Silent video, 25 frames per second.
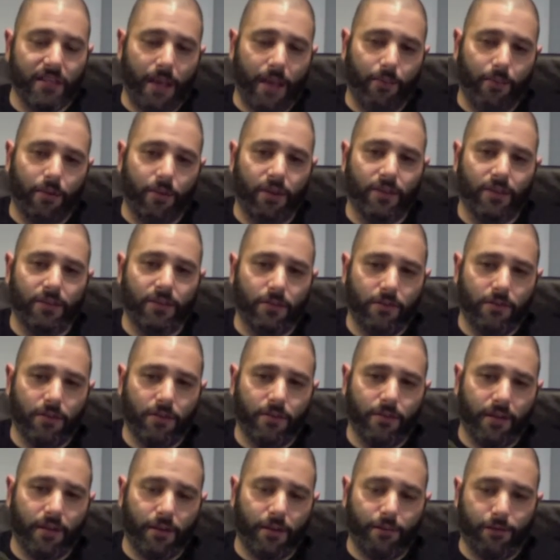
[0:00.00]
I'm going to do
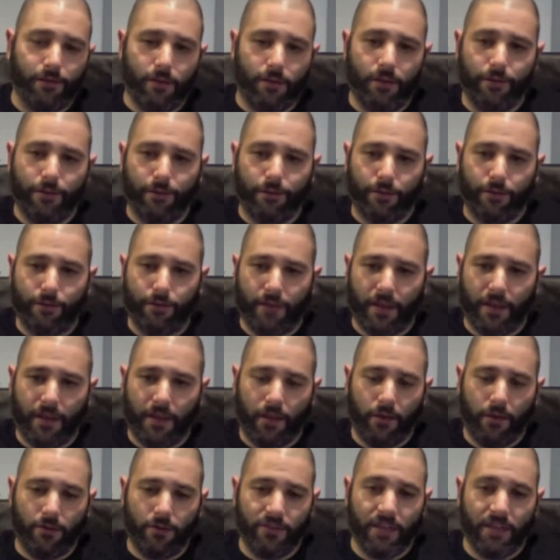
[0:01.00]
them in a few different
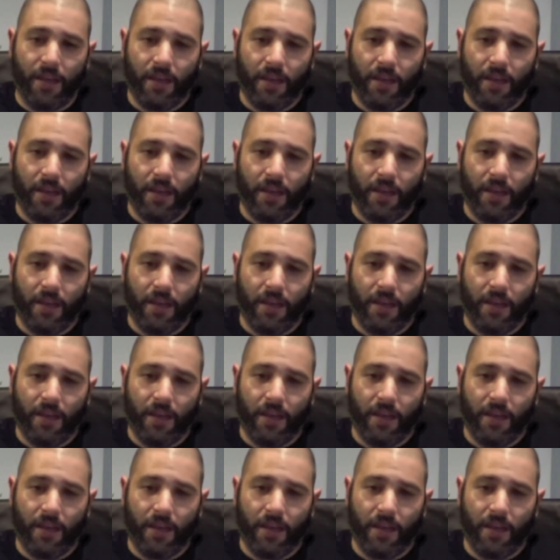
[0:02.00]
videos.